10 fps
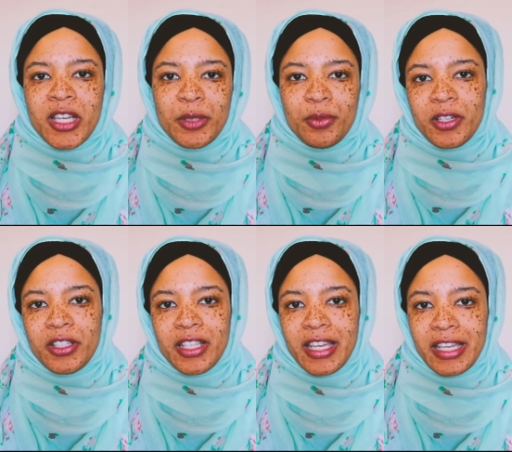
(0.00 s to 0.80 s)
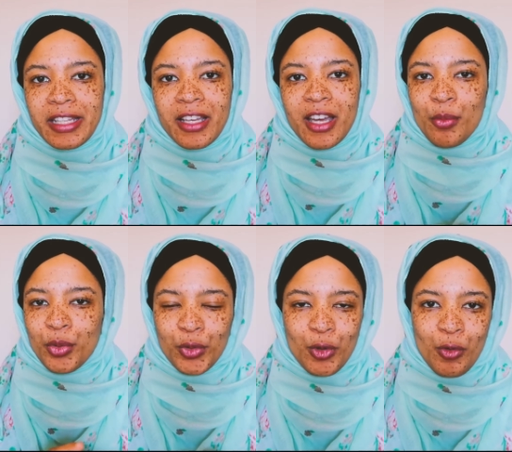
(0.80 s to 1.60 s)
my experience in
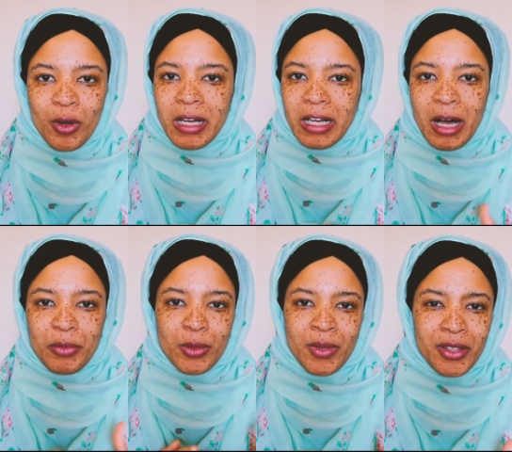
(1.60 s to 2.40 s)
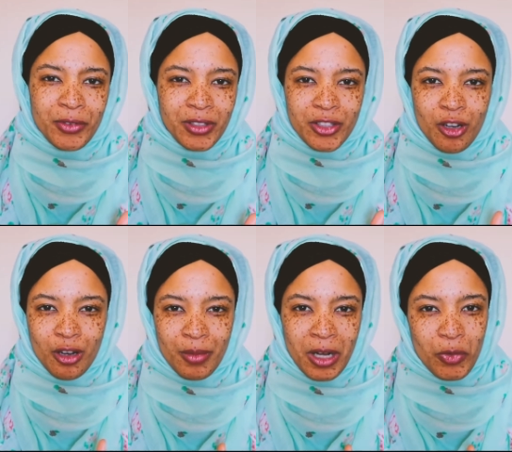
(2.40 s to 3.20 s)
Peru, something I didn't really talk
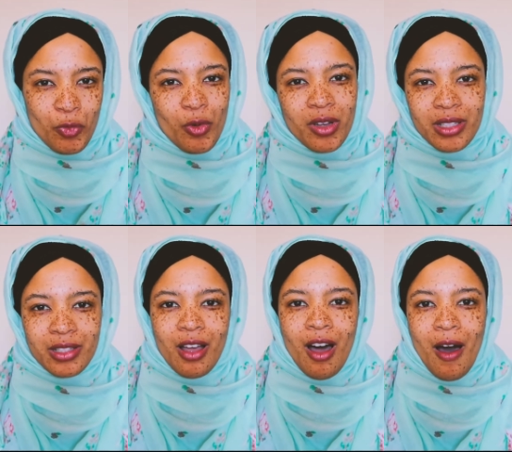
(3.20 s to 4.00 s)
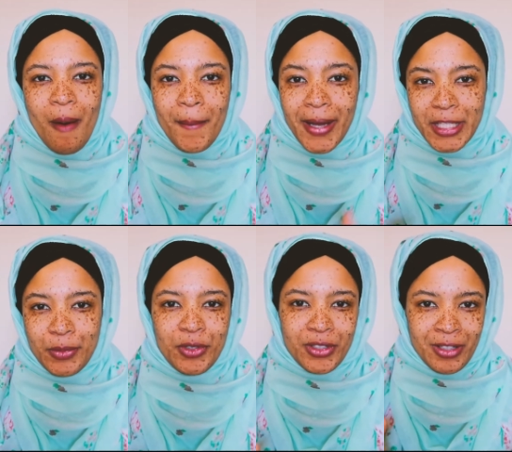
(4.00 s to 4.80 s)
about was my
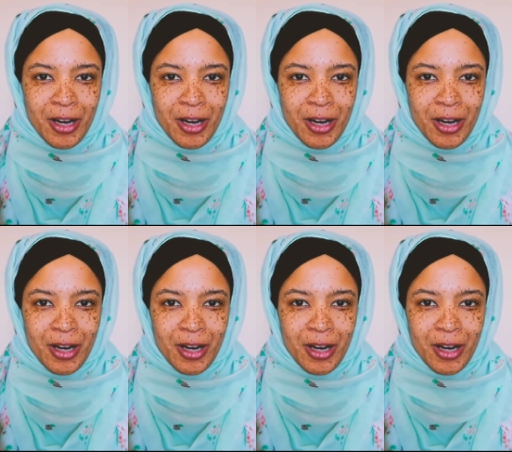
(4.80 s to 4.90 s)
experience in the